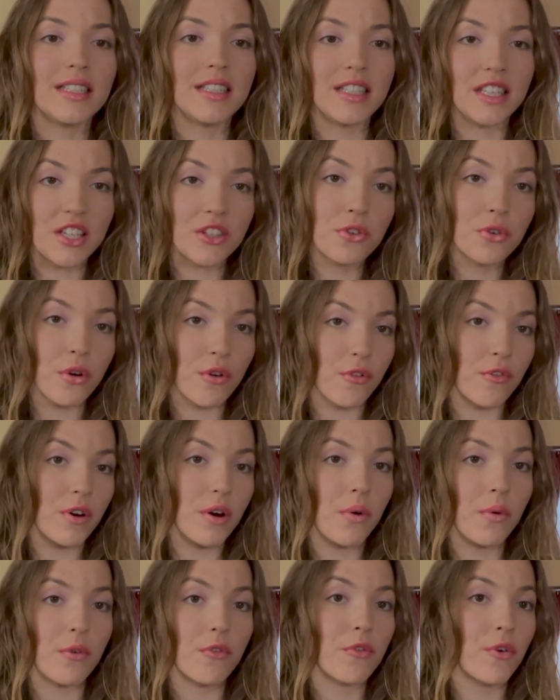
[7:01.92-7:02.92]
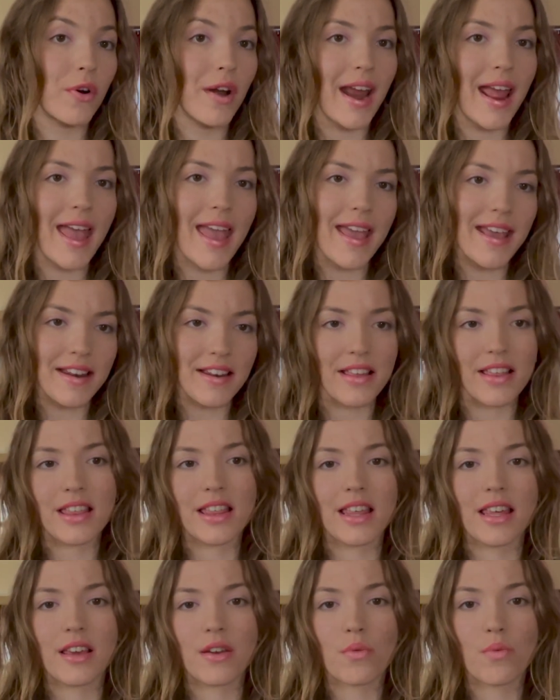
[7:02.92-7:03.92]
need your phone for
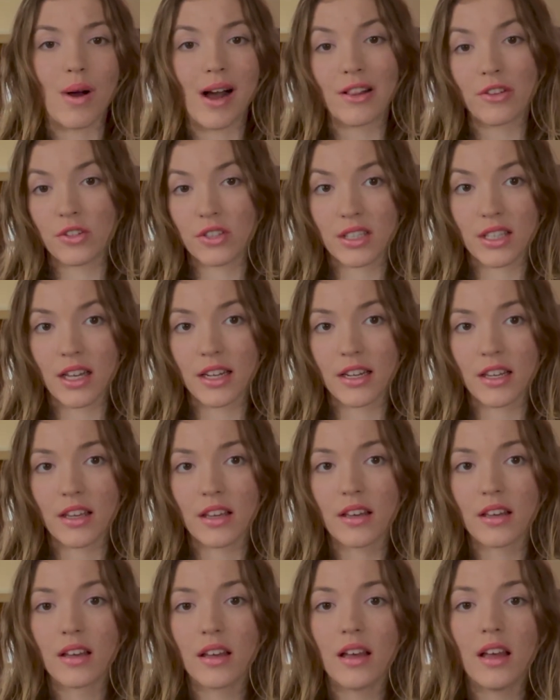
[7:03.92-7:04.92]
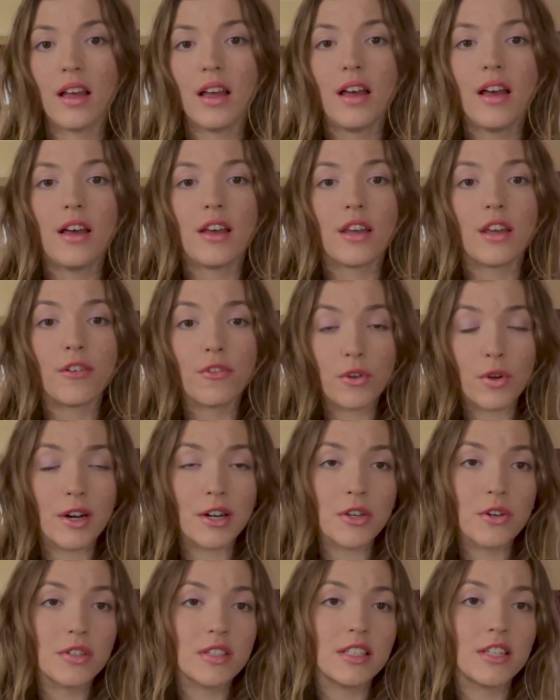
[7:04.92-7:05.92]
anything while you study. If you
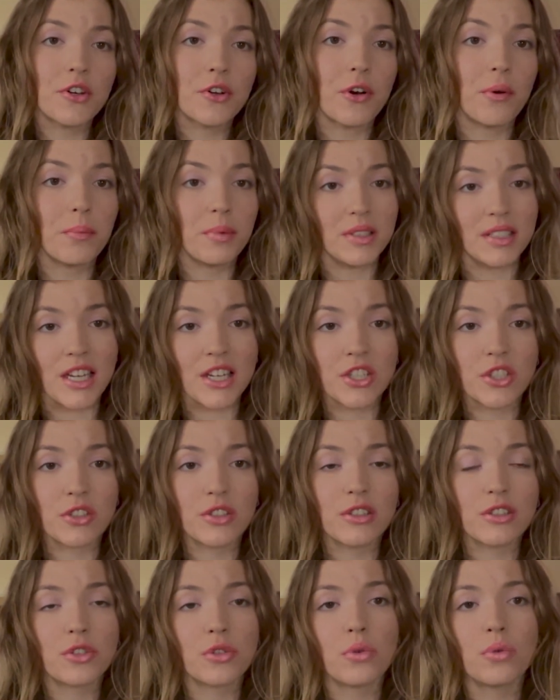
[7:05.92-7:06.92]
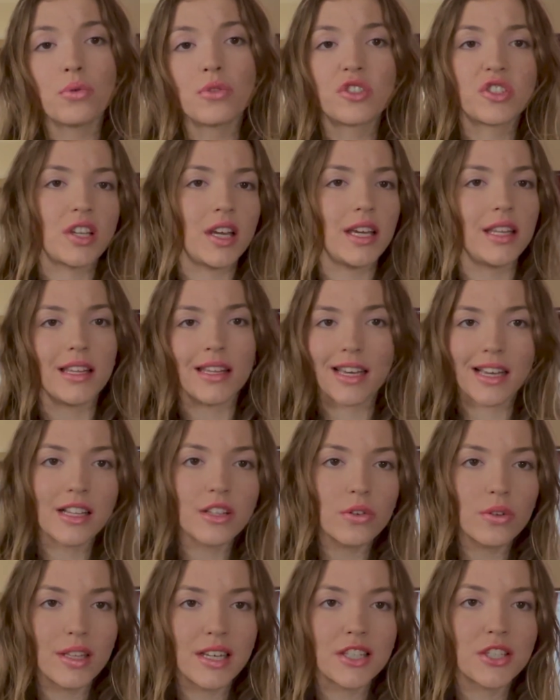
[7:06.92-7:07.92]
are using a computational tool, say the
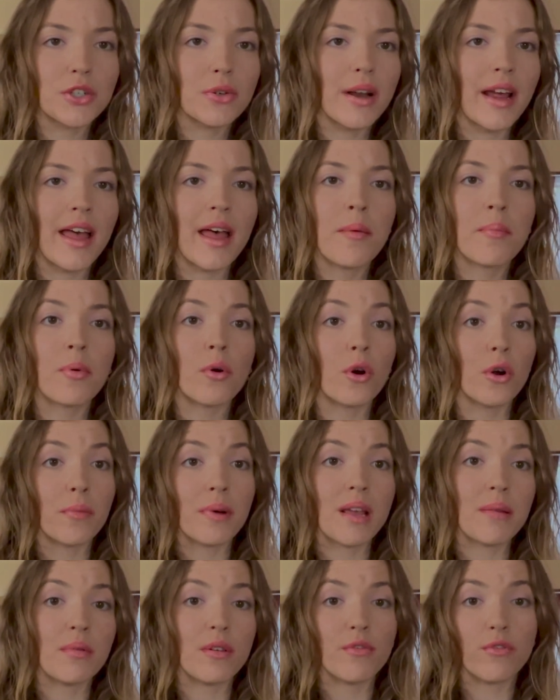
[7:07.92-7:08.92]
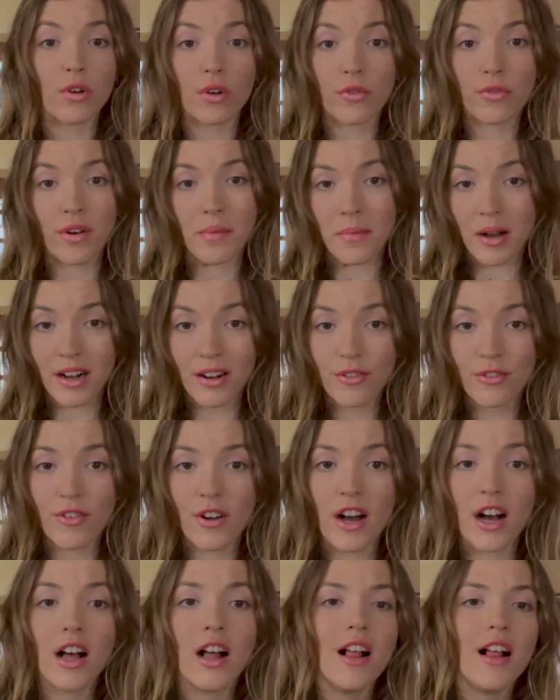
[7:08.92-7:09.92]
calculator app or maybe Wolfram
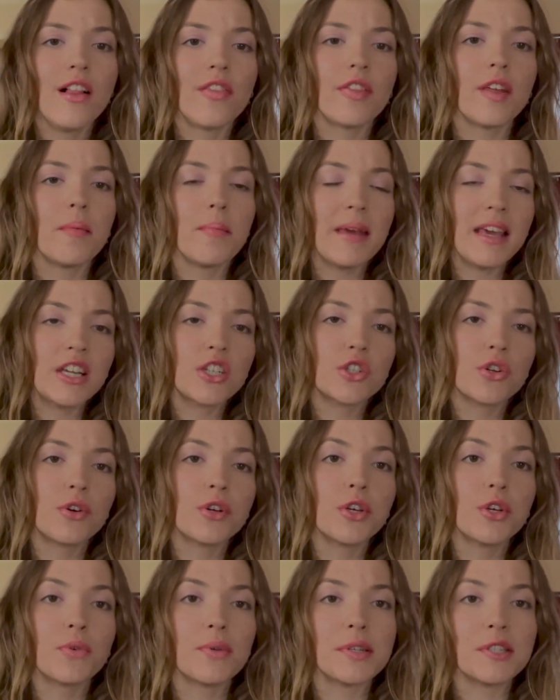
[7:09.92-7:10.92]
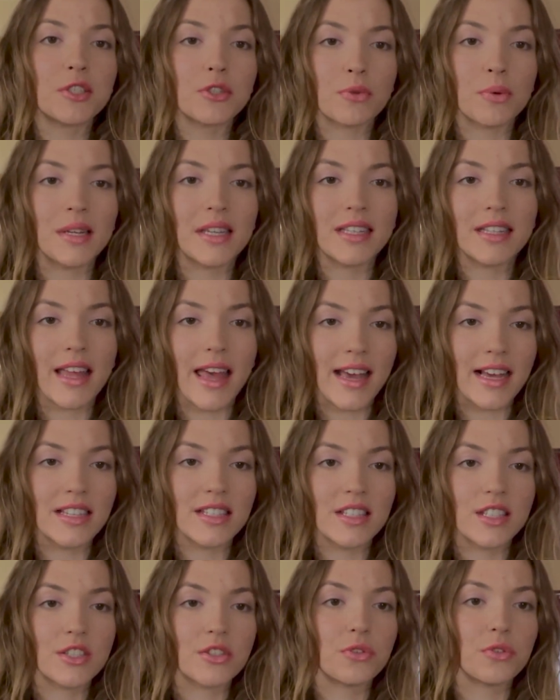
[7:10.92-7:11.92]
Alpha, then make sure you restrict
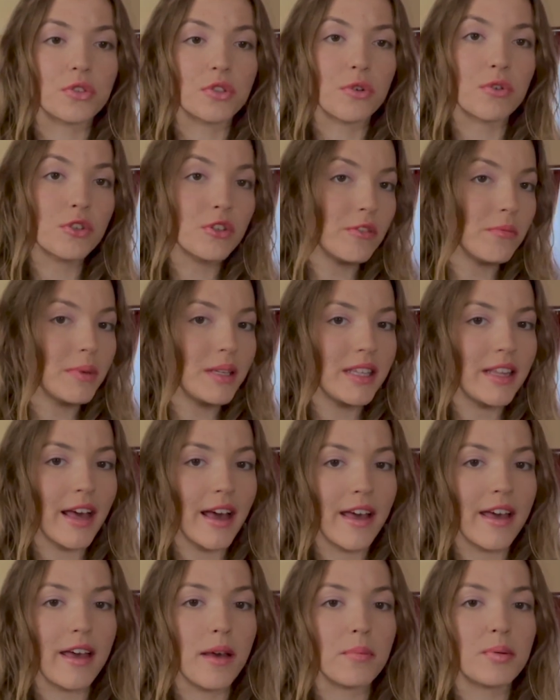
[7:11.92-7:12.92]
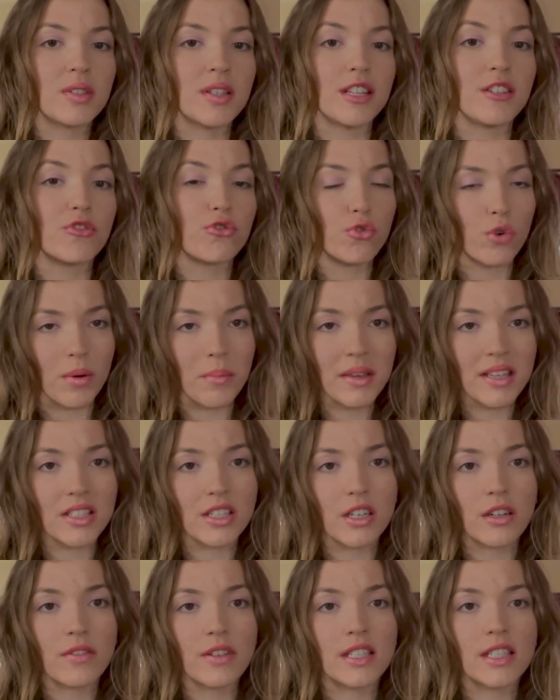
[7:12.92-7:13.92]
access to social media apps and streaming
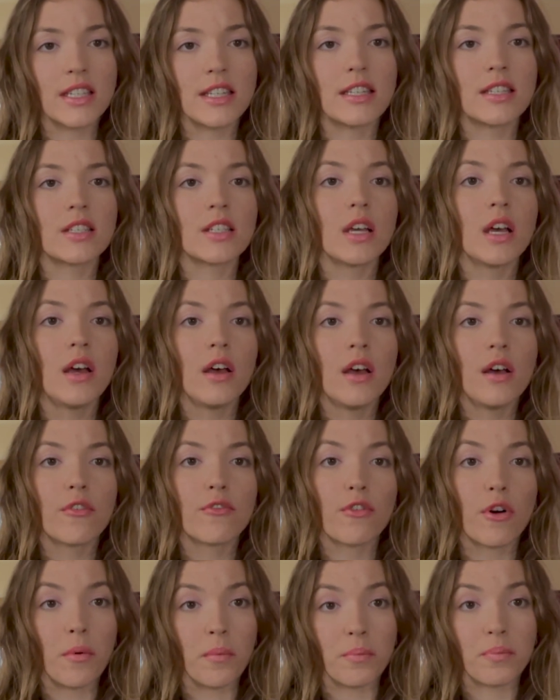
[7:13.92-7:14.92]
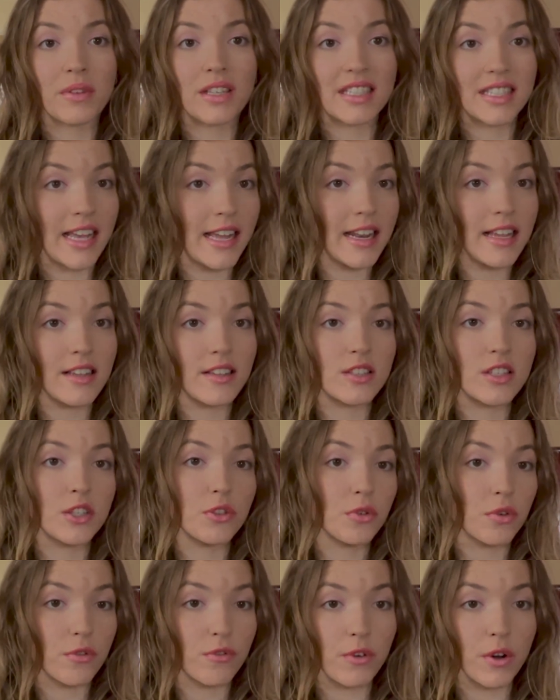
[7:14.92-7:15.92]
services from the settings
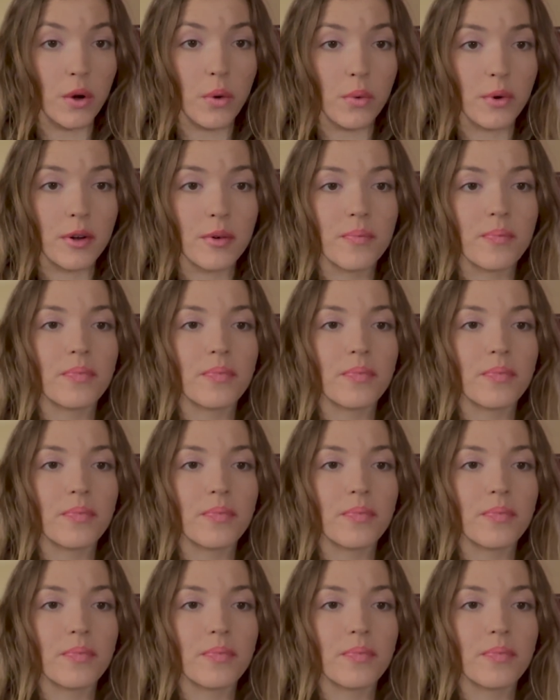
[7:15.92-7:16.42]
in your phone.